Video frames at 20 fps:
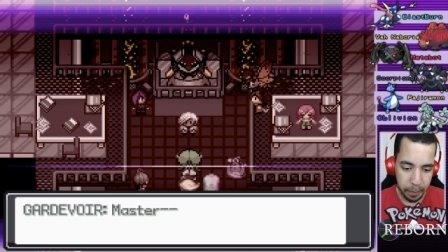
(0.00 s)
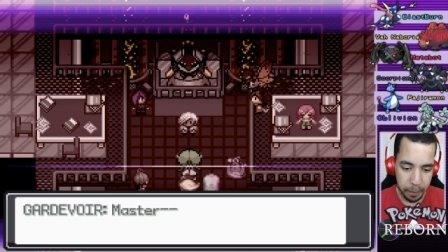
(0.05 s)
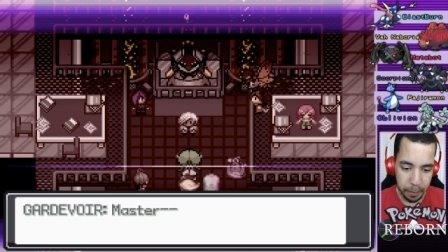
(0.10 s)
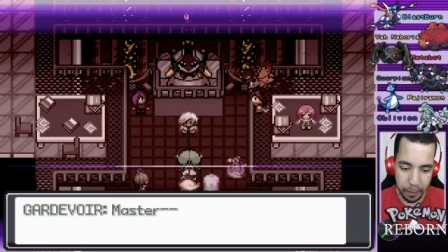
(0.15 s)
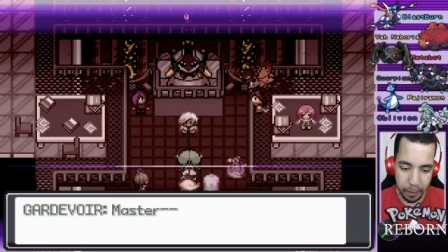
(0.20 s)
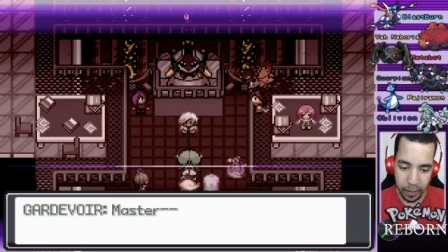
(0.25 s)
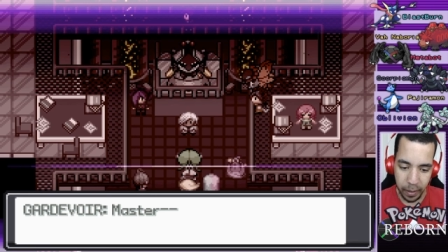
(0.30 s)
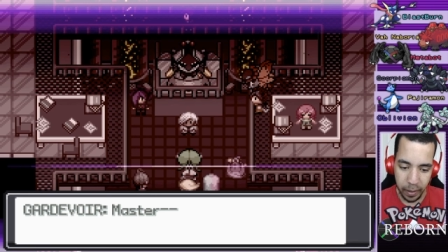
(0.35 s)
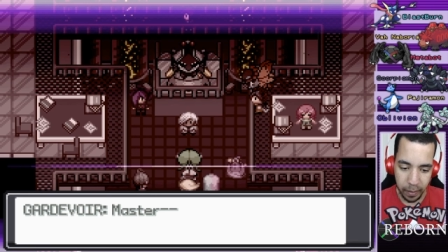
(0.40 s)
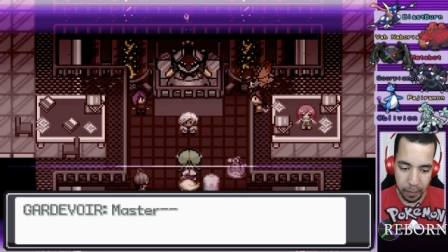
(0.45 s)

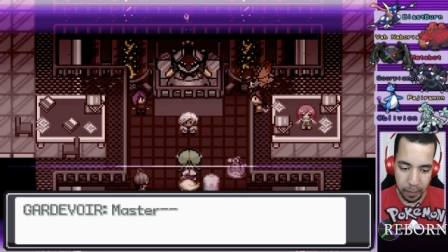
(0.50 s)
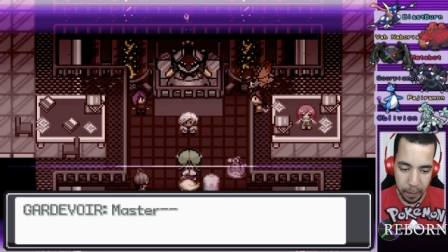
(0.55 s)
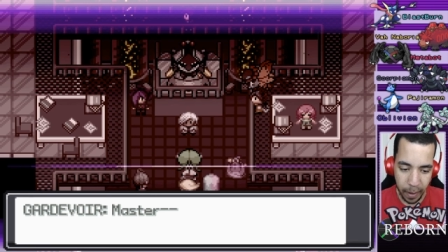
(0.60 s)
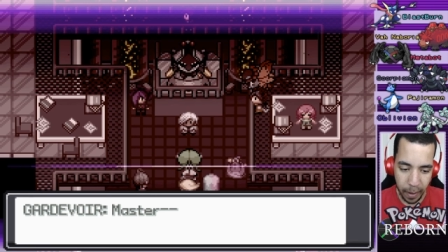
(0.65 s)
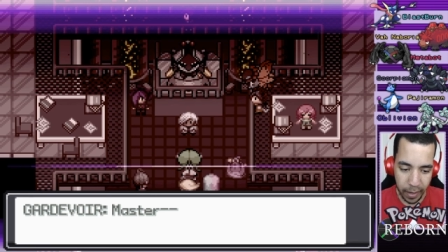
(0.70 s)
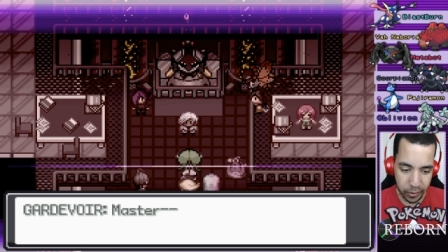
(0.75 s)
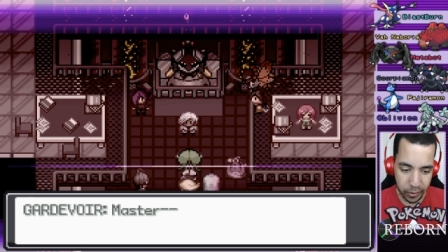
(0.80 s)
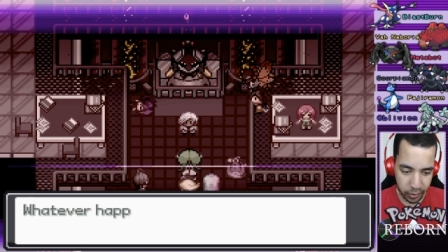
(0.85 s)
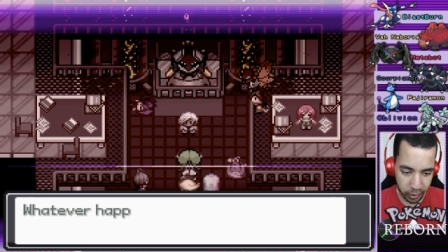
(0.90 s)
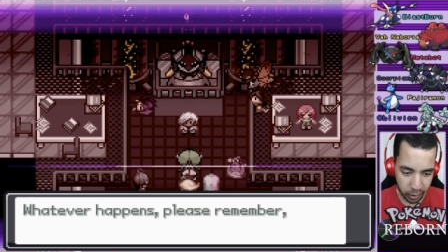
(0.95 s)
M
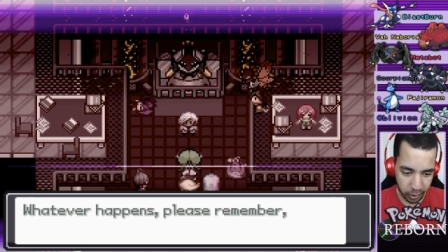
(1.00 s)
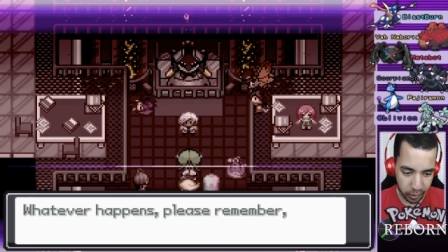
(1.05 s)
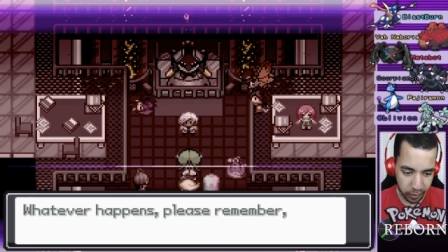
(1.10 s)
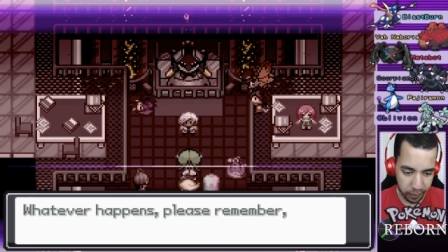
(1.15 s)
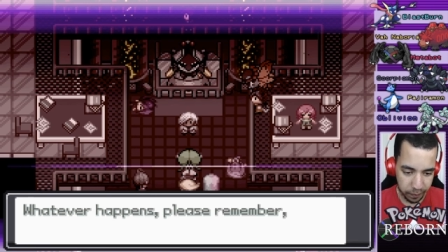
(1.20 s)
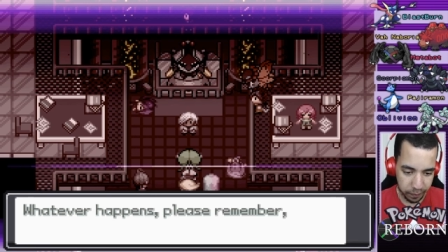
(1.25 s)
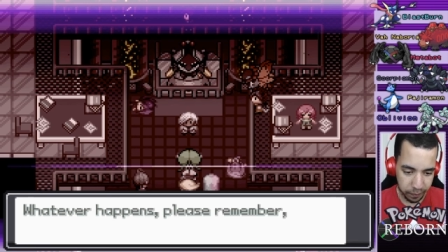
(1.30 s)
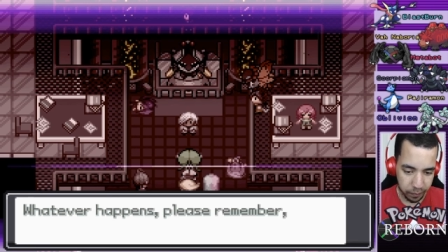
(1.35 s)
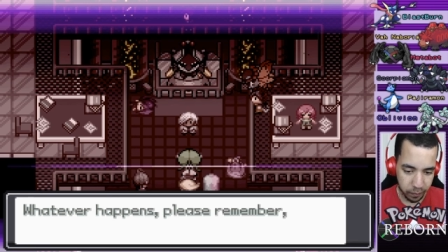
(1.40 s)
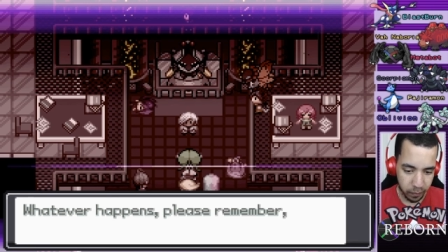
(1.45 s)
Master,
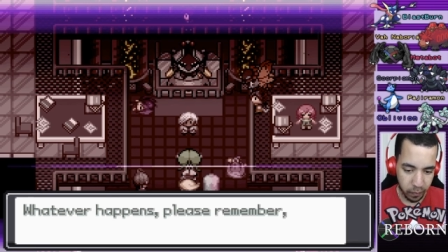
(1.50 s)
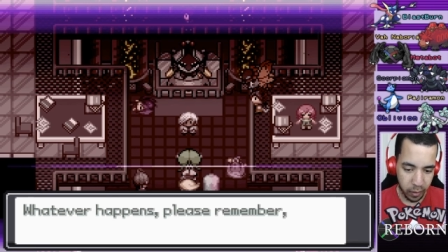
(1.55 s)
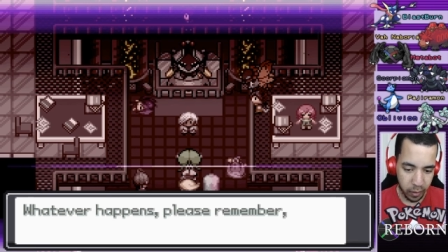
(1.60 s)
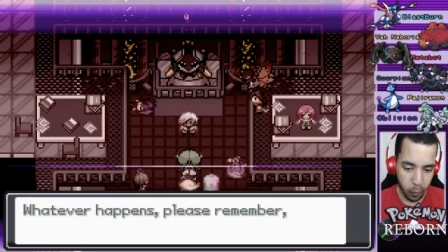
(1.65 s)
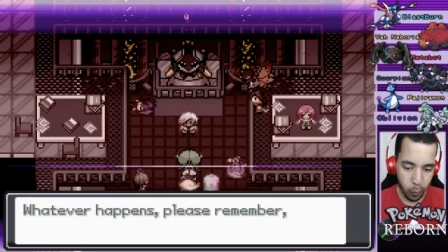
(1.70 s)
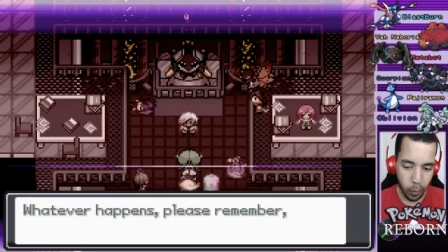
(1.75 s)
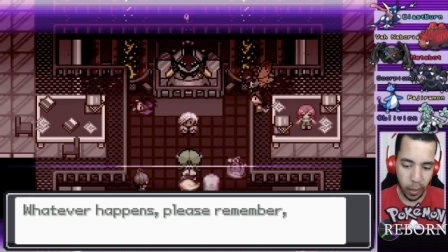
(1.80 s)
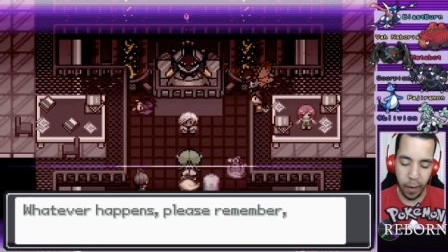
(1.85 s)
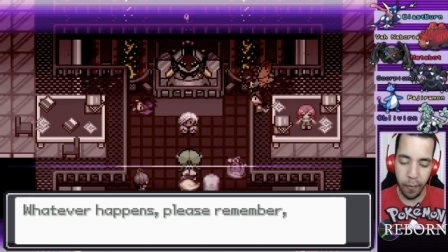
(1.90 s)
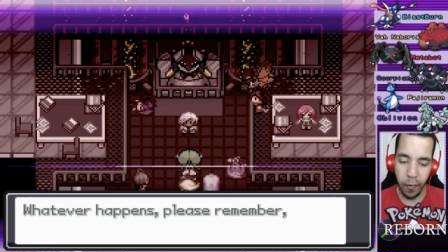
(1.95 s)

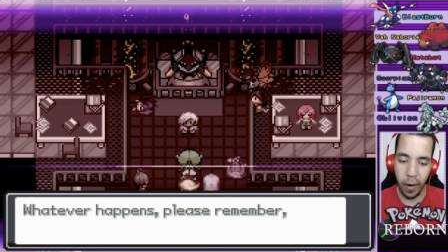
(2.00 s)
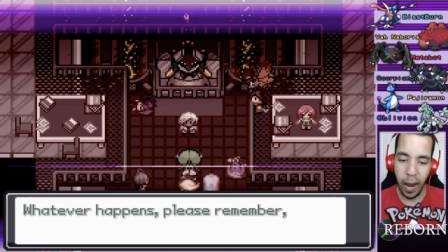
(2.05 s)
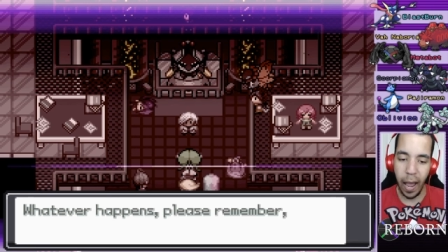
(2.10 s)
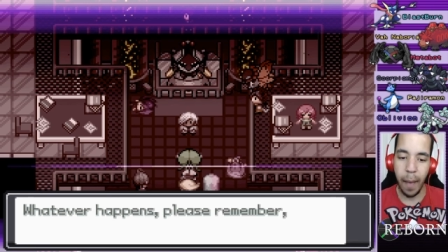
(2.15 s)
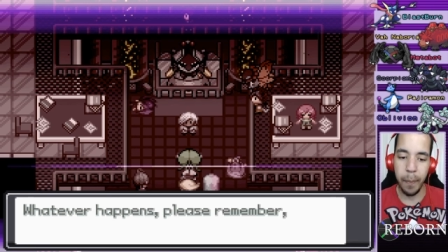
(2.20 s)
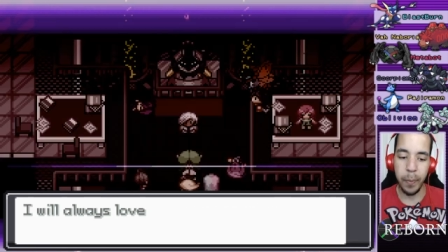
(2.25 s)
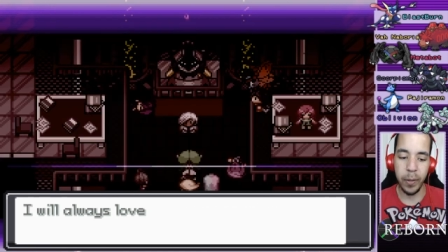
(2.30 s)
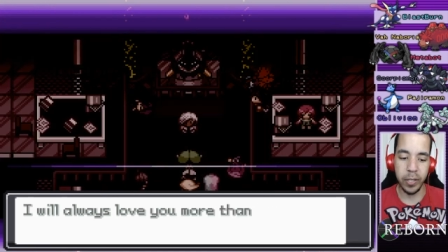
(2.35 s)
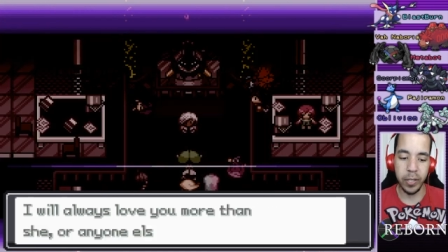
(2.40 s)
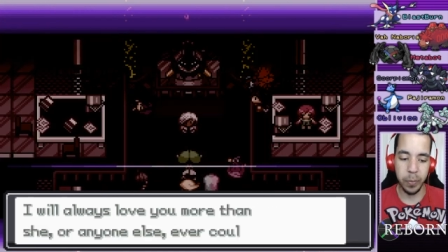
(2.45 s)
whatever
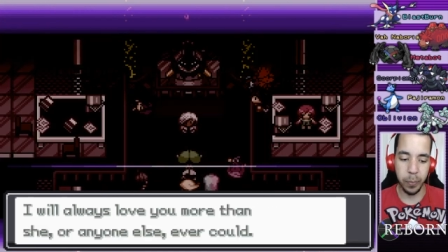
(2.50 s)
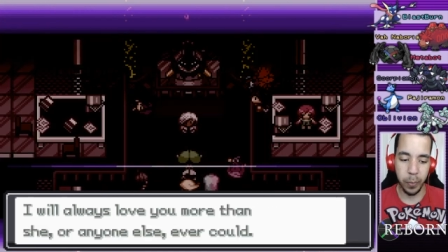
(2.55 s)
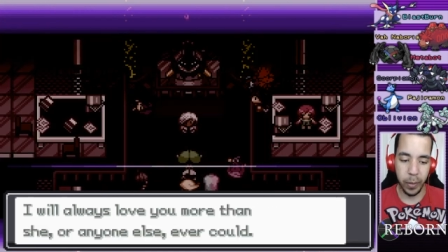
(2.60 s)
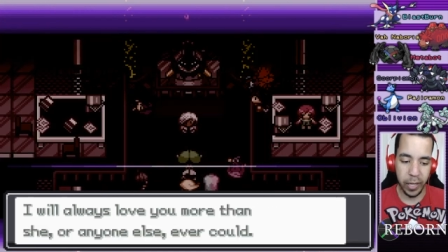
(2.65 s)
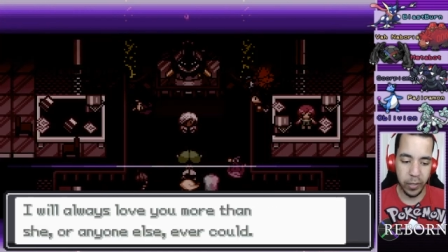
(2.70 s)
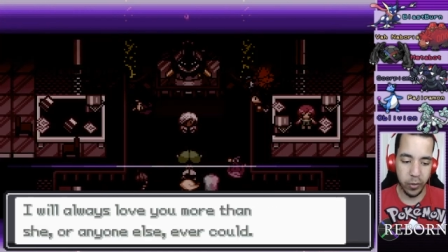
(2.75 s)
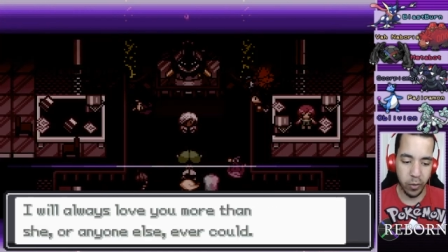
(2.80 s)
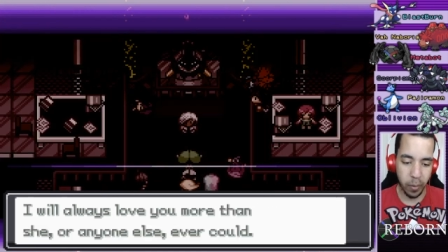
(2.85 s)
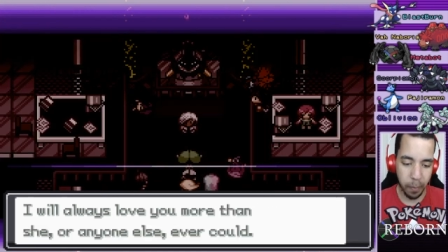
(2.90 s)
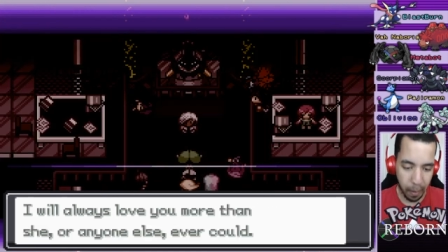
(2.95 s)
happens,
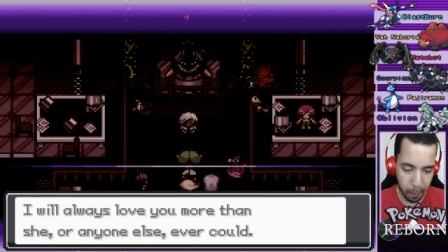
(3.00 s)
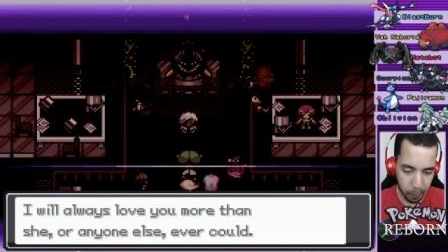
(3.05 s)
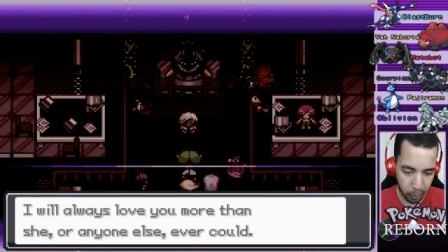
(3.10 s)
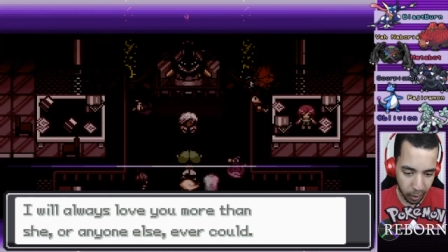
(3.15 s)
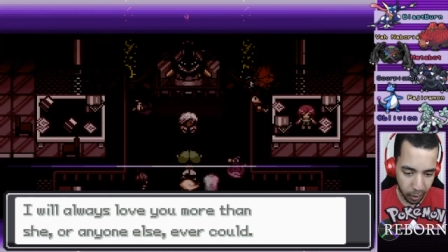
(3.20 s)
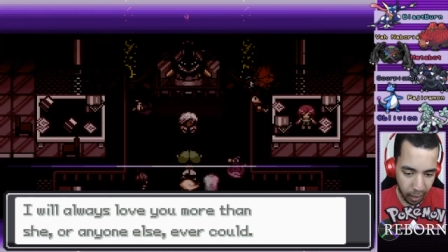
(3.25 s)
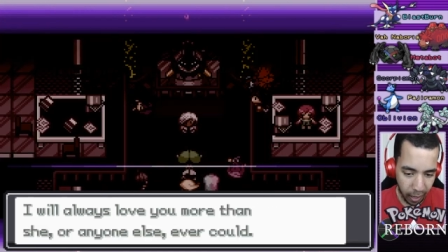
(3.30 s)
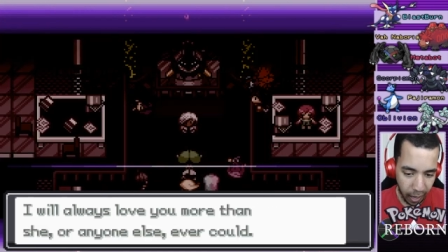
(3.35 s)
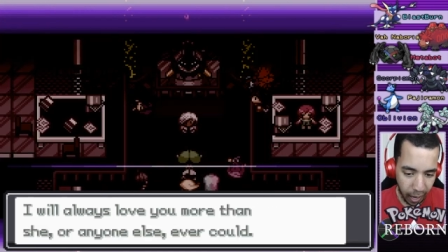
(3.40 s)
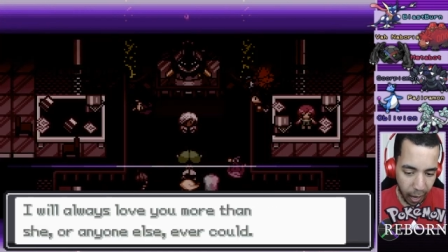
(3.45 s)
please
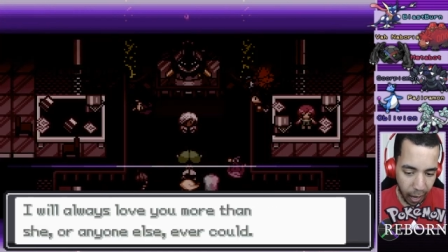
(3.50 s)
remember,